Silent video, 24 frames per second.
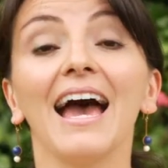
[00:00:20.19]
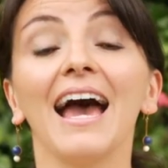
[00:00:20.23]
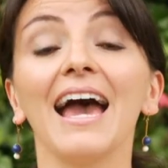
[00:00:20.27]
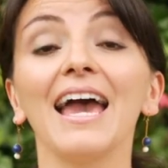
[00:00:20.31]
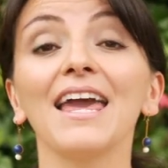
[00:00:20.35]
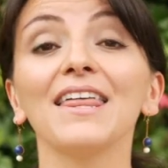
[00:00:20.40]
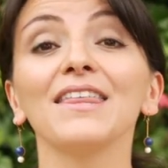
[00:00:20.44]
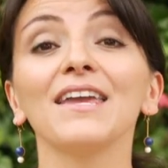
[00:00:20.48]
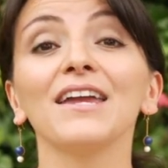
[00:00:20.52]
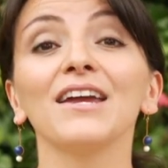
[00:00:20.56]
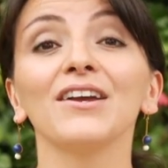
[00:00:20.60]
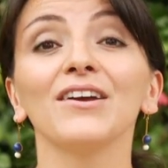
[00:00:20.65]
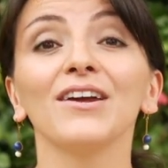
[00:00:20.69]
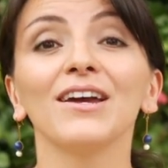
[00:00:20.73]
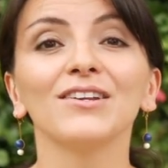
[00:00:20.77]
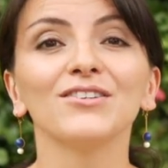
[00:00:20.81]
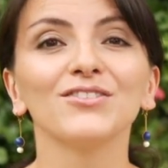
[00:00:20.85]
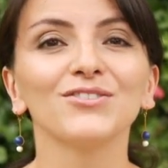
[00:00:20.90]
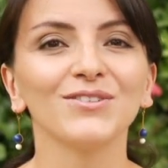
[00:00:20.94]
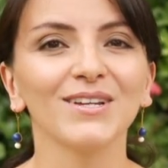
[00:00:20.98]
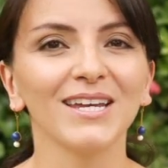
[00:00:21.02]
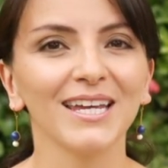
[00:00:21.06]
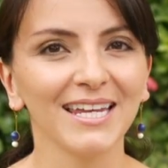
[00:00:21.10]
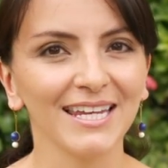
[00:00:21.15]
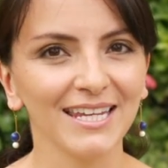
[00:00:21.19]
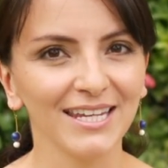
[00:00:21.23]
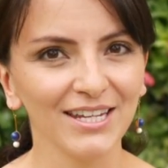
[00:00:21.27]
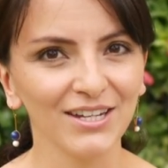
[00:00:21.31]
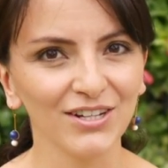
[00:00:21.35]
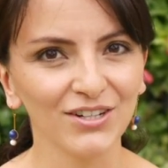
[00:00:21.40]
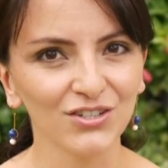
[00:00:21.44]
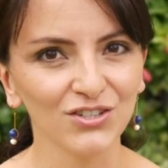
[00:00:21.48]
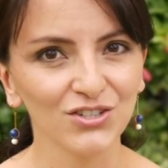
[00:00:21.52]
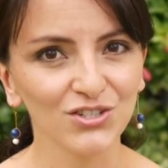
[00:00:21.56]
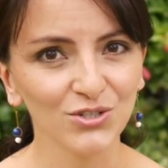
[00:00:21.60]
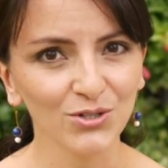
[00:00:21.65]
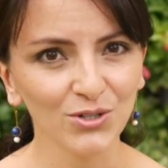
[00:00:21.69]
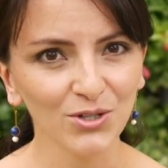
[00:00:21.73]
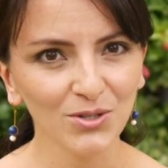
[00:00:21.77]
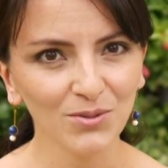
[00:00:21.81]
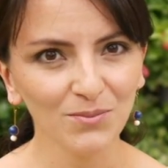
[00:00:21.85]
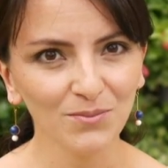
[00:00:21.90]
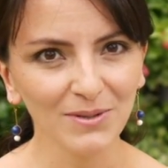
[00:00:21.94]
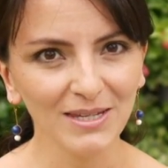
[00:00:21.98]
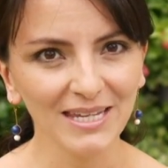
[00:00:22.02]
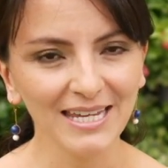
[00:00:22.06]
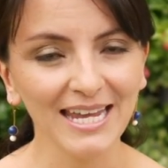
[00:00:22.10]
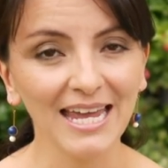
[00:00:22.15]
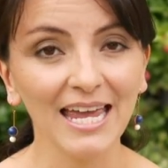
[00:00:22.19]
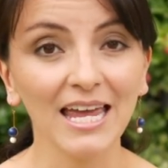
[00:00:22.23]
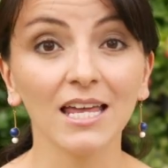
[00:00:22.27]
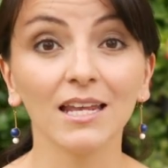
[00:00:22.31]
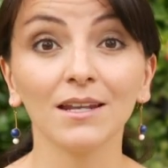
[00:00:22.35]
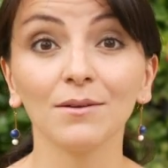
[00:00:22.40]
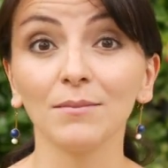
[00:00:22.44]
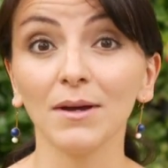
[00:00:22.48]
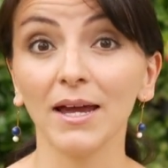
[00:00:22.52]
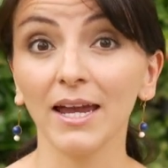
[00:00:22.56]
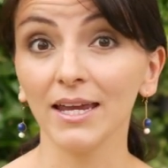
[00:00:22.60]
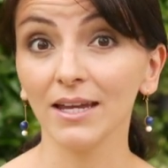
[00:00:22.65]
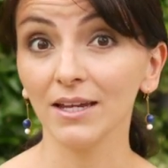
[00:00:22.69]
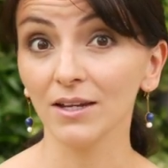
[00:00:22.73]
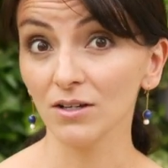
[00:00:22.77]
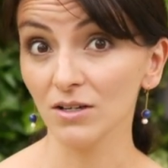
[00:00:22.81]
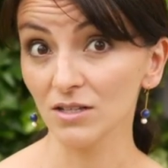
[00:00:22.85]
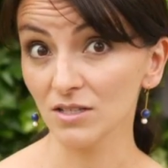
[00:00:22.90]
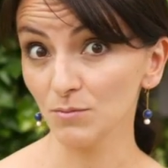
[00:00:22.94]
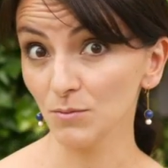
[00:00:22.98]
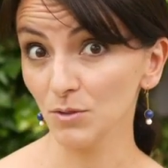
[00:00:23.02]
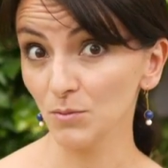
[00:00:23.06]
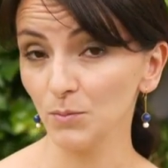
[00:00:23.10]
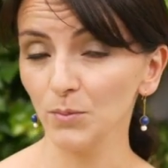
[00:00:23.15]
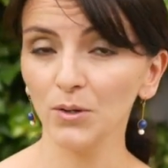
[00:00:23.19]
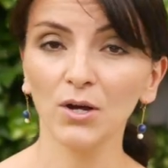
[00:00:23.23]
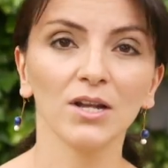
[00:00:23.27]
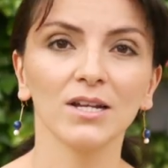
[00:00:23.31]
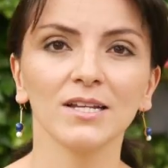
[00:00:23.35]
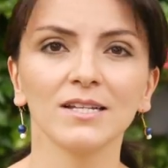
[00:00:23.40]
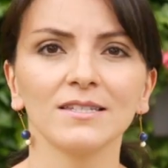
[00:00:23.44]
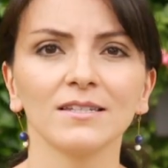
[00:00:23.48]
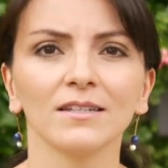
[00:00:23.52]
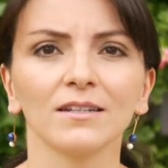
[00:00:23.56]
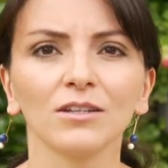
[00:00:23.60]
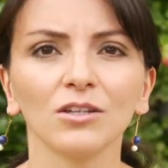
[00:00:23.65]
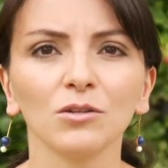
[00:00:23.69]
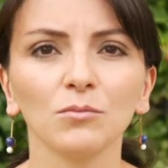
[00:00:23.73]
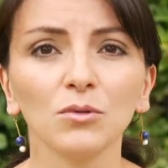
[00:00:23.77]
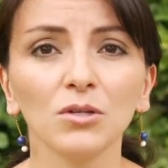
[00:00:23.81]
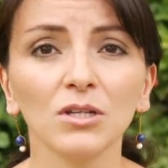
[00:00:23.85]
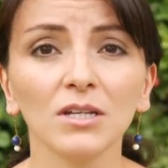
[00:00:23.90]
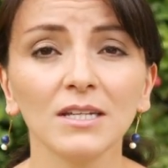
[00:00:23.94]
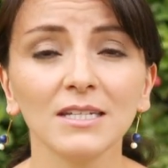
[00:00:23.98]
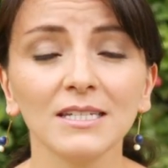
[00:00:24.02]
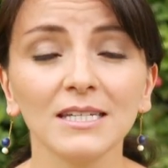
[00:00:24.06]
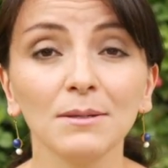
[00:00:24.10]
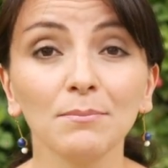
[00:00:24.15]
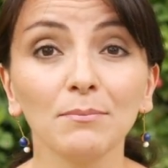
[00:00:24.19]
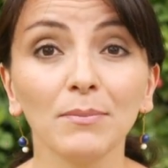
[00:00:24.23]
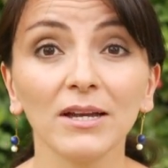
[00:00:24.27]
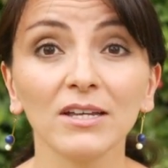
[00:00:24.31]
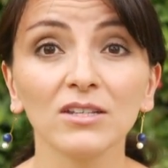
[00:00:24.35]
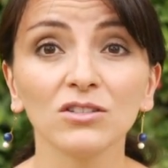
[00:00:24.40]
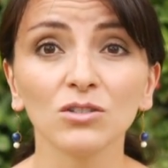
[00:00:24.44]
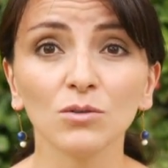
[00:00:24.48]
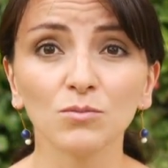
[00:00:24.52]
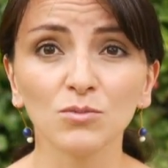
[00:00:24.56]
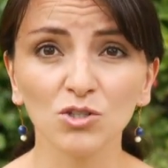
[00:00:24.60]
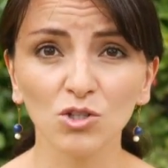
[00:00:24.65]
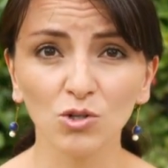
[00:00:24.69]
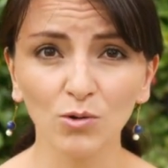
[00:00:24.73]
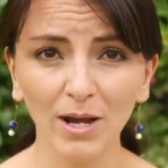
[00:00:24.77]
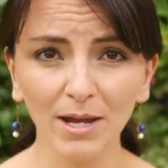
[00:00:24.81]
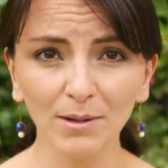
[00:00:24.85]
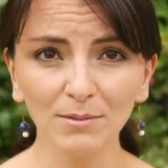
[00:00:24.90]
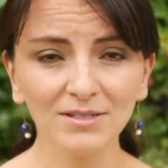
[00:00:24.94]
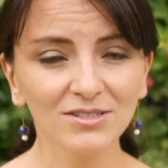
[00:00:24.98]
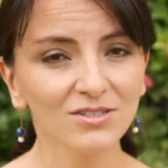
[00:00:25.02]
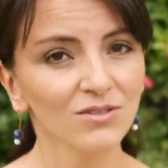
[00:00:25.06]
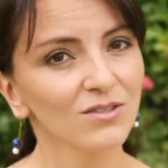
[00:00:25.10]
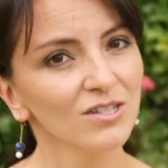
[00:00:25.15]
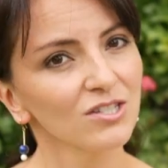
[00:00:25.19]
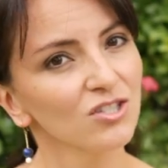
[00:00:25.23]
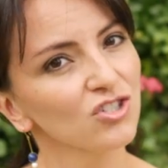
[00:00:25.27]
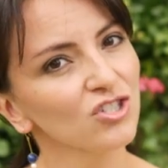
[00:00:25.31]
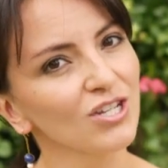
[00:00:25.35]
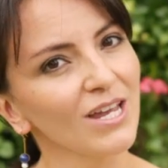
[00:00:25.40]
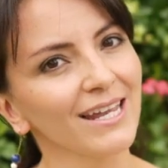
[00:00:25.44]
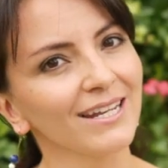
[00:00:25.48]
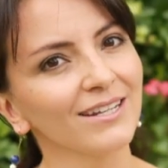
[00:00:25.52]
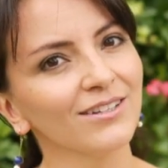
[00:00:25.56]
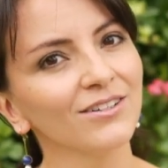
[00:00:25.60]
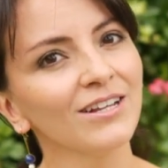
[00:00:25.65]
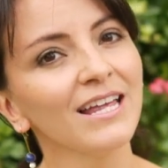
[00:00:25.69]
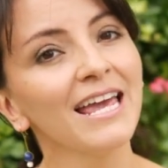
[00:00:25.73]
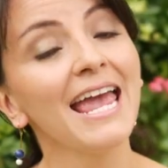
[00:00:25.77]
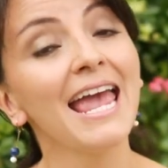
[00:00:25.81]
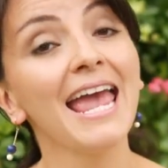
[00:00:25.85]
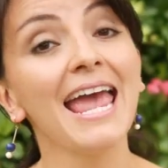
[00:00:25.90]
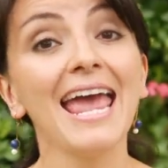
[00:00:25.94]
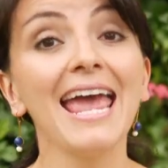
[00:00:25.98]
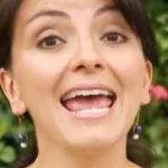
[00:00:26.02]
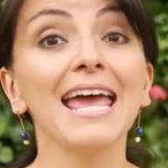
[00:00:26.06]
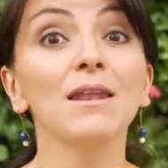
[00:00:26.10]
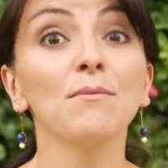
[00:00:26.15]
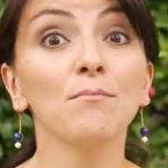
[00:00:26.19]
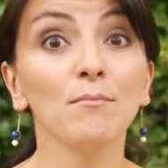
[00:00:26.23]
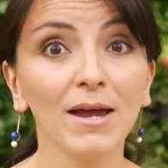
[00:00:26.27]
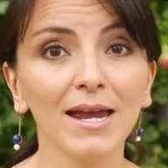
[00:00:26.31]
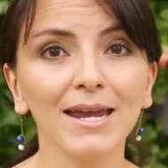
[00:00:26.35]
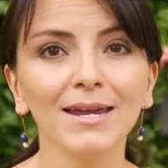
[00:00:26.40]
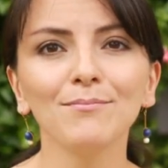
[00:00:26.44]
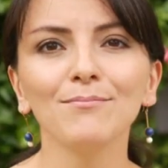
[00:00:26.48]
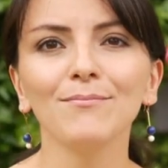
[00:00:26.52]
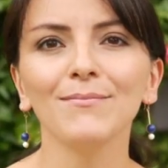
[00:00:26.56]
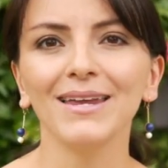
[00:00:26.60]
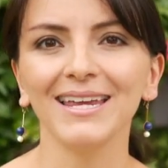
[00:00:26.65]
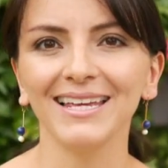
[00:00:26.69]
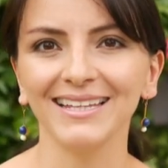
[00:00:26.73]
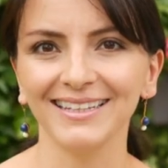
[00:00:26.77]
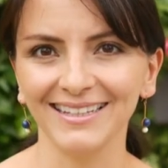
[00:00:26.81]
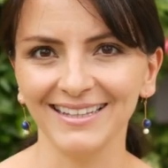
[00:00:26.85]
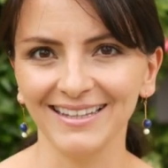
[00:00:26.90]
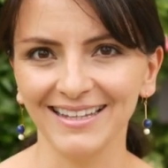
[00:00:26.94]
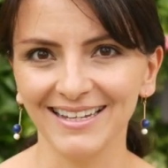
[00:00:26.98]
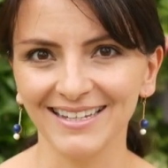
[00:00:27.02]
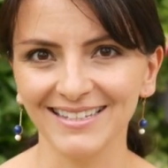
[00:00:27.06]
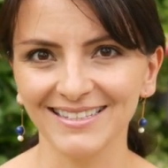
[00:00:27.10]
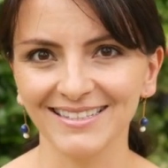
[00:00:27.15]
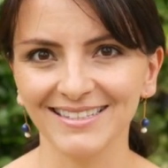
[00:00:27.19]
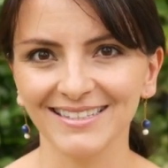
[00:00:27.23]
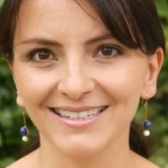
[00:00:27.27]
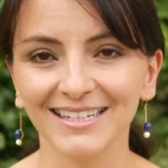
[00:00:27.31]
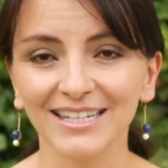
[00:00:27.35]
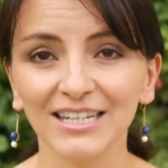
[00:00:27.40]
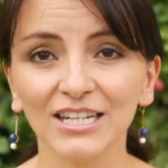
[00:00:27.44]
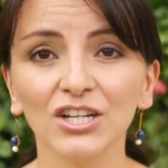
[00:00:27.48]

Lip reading: Hi there, Andrea here. Join me and my cosmopolitan community by subscribing to this channel and my mailing list.